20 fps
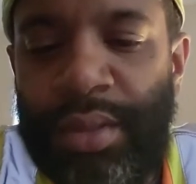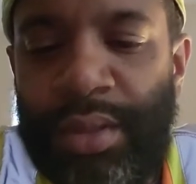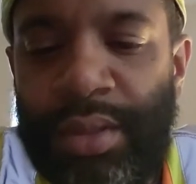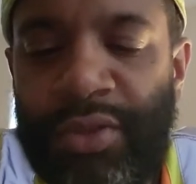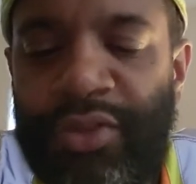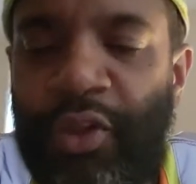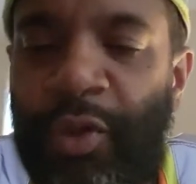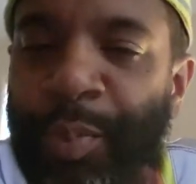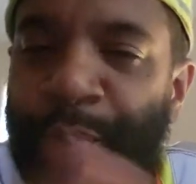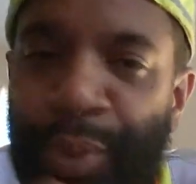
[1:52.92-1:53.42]

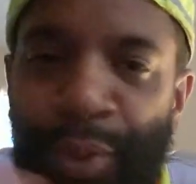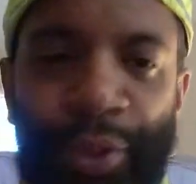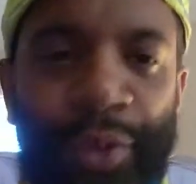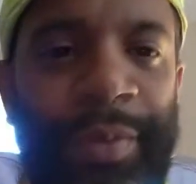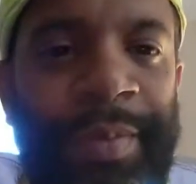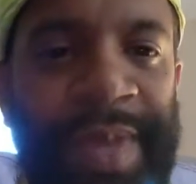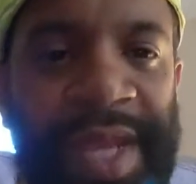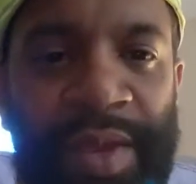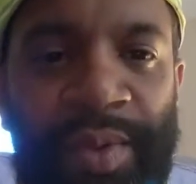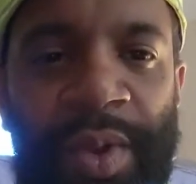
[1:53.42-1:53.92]
So prove
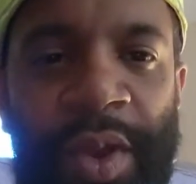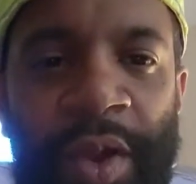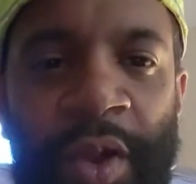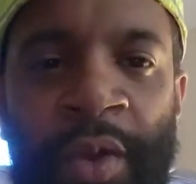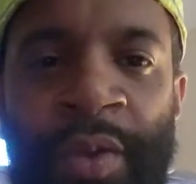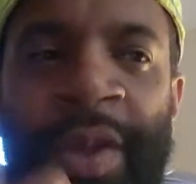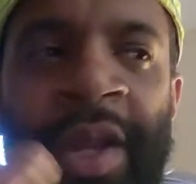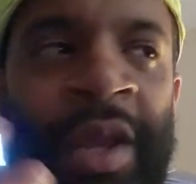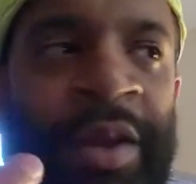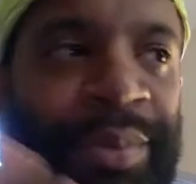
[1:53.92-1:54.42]
me
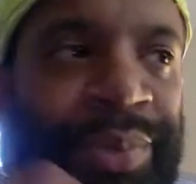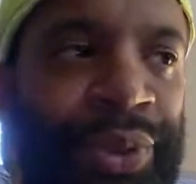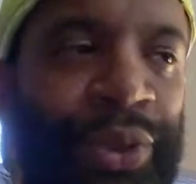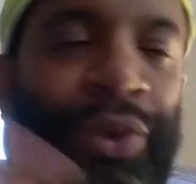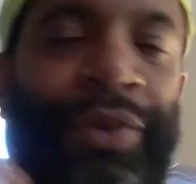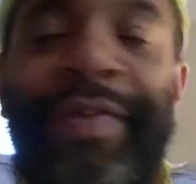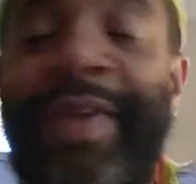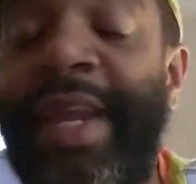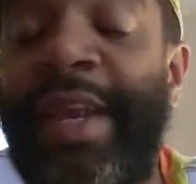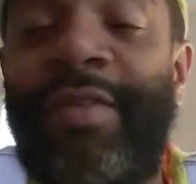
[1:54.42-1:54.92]
wrong
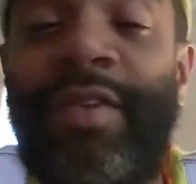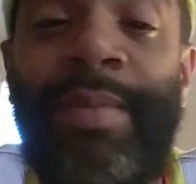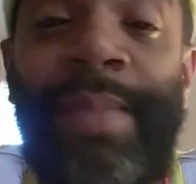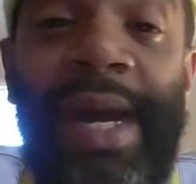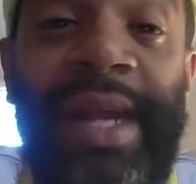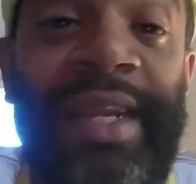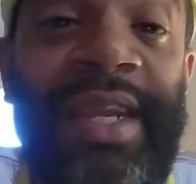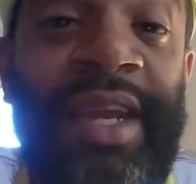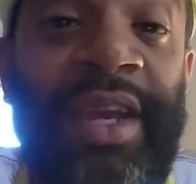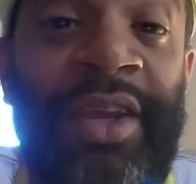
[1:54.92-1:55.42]
prove
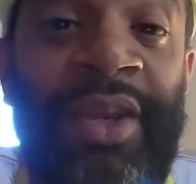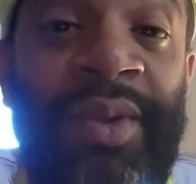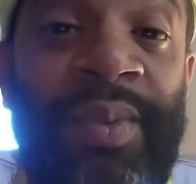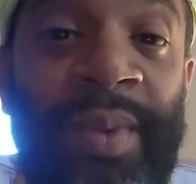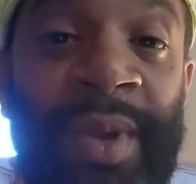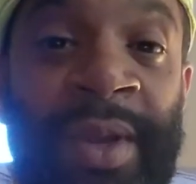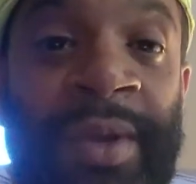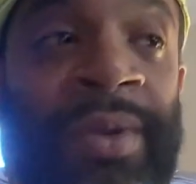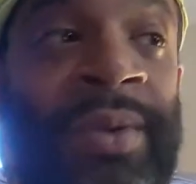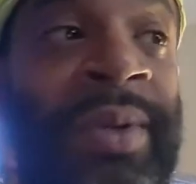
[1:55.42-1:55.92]
everybody out here
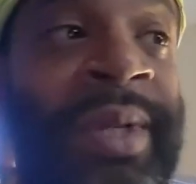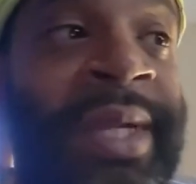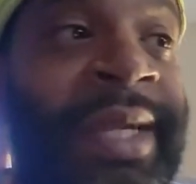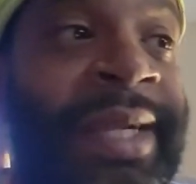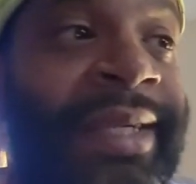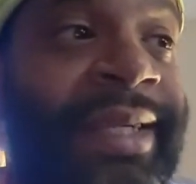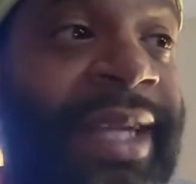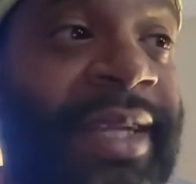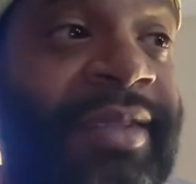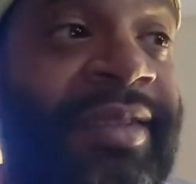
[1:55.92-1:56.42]
wrong
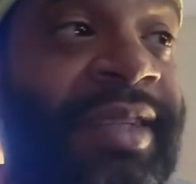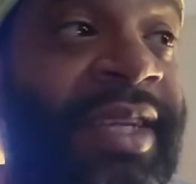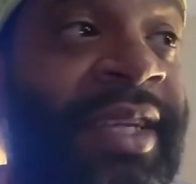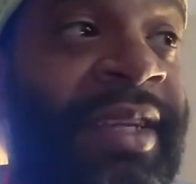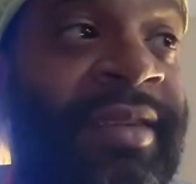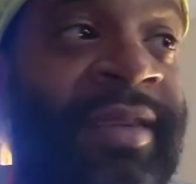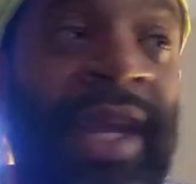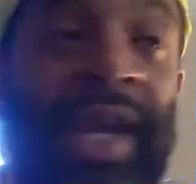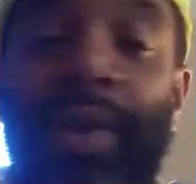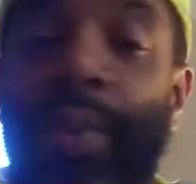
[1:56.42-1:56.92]
that
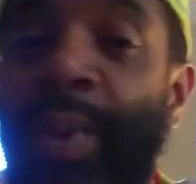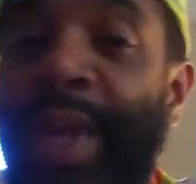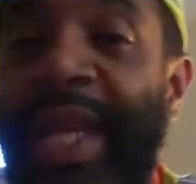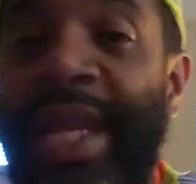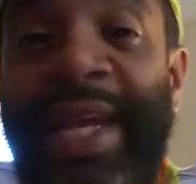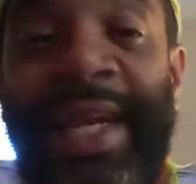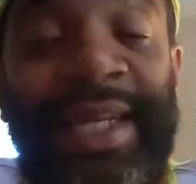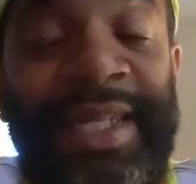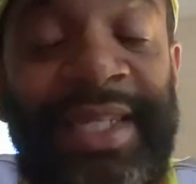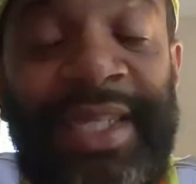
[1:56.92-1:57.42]
says we
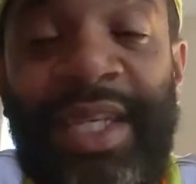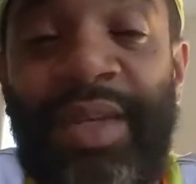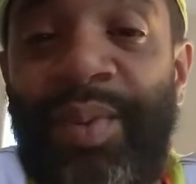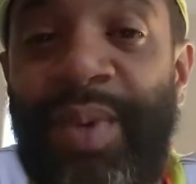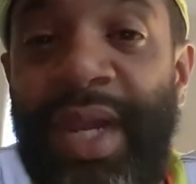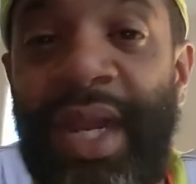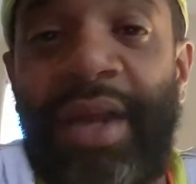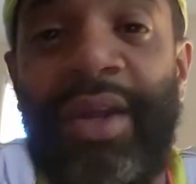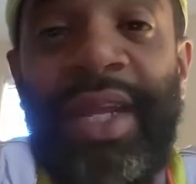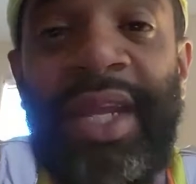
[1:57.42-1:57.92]
ain't shit
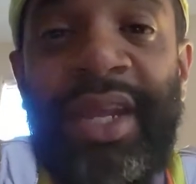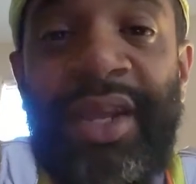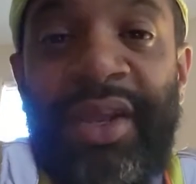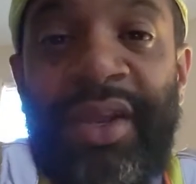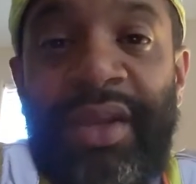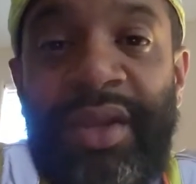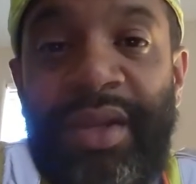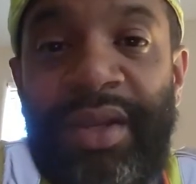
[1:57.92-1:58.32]
without Aaron.